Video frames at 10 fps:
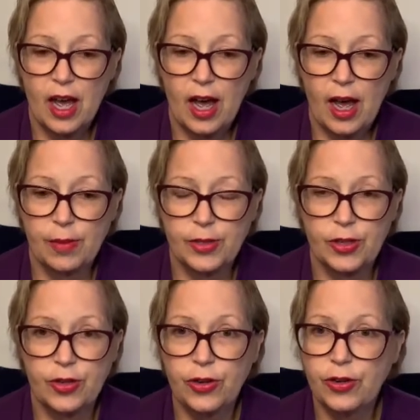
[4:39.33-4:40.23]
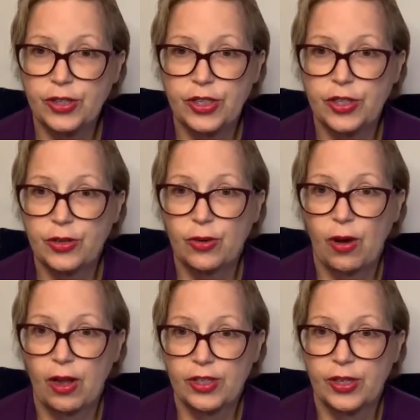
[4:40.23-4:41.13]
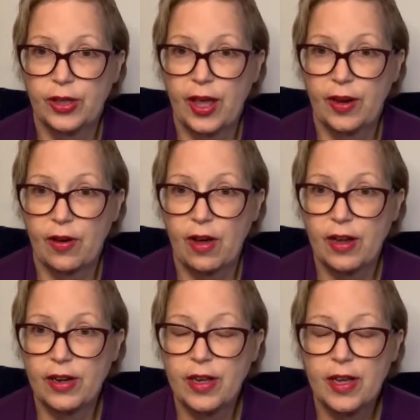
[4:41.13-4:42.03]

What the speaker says: So kudos to you who all took that on.